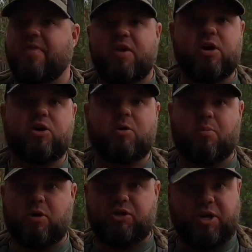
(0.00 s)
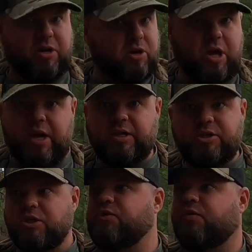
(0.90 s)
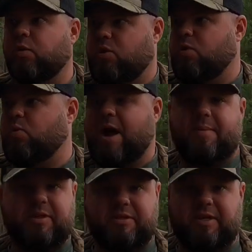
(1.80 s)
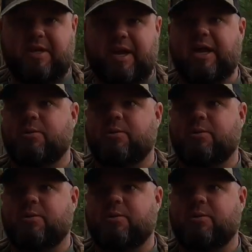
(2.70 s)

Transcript: and the underbrush here just for the rabbits and the